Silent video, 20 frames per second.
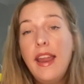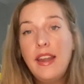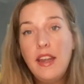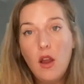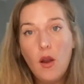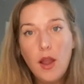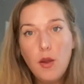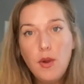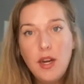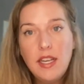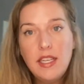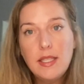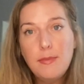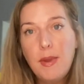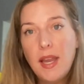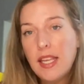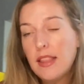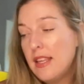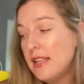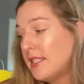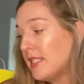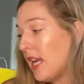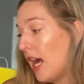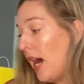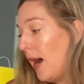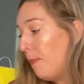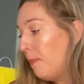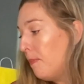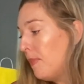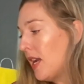Now I wanted to pick this
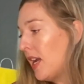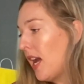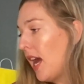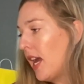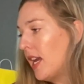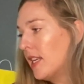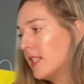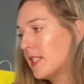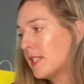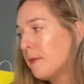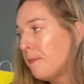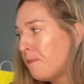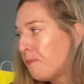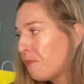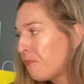up because